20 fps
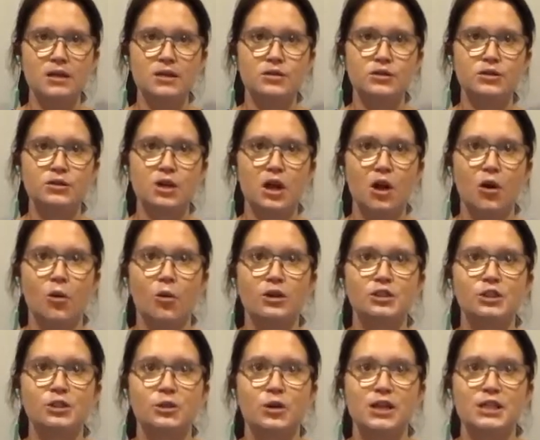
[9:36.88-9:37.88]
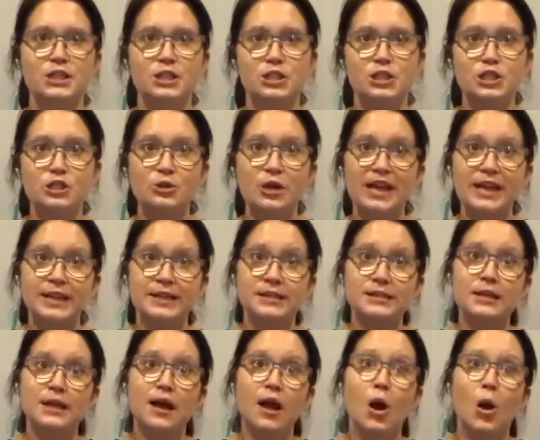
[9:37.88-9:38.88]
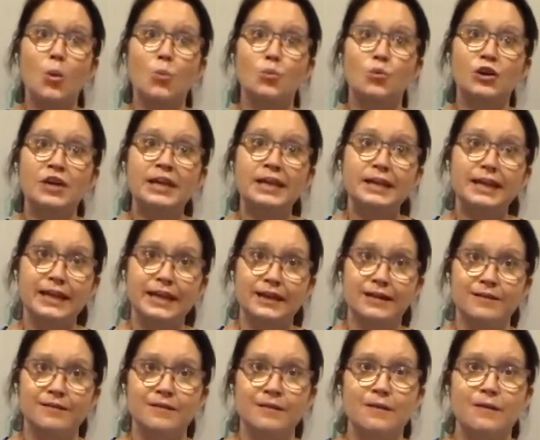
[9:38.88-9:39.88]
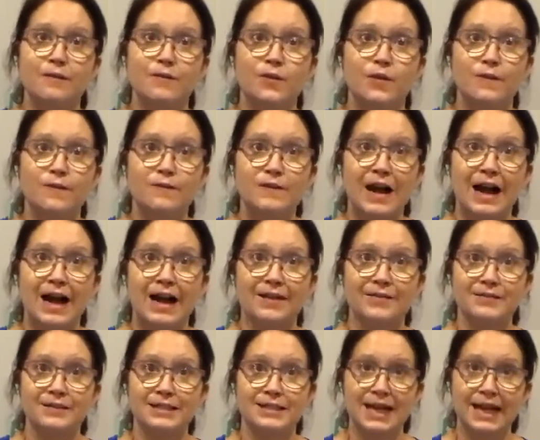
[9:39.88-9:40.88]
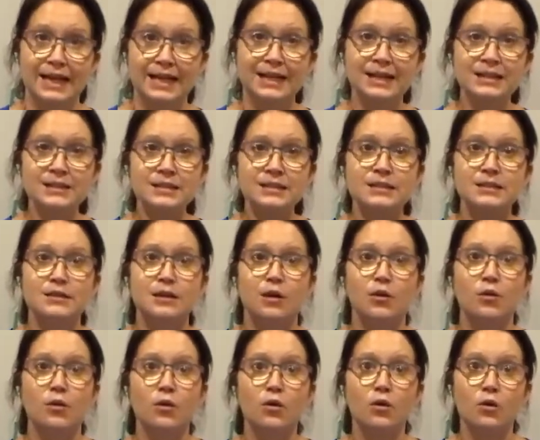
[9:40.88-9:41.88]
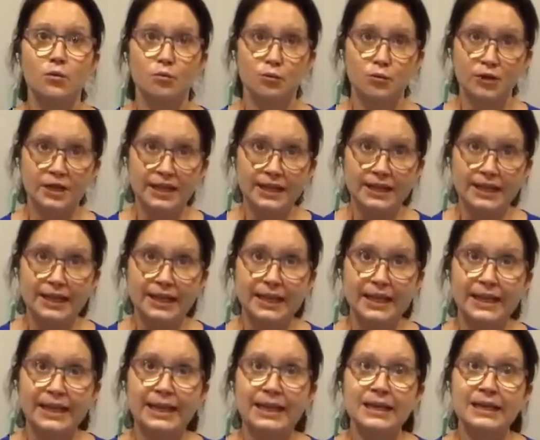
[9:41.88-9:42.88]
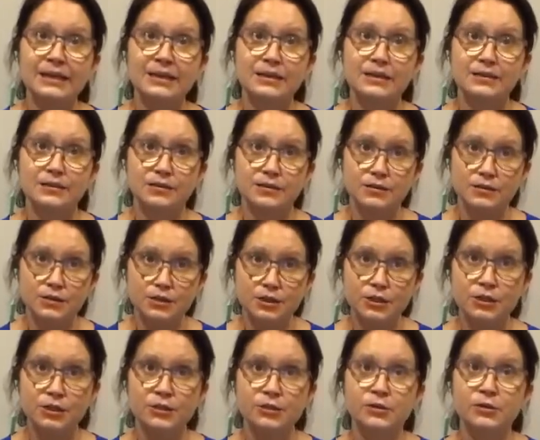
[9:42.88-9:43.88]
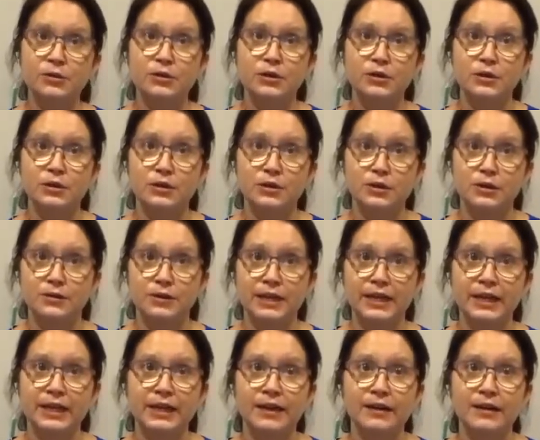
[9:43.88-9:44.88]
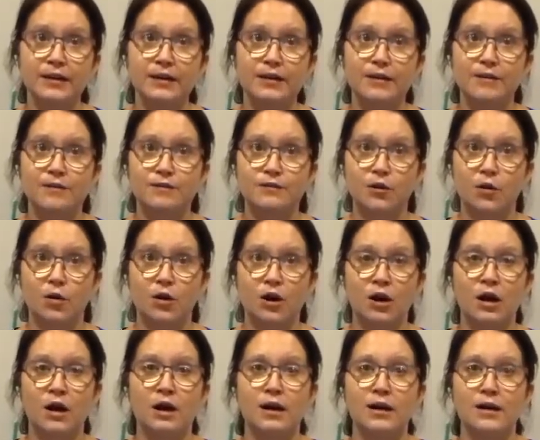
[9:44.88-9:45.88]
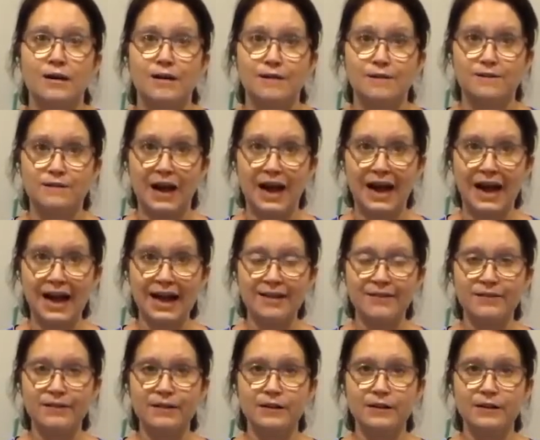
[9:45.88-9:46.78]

So what you're going to do is breathe in for 5 seconds. So breathe in, 2, 3, 4, 5.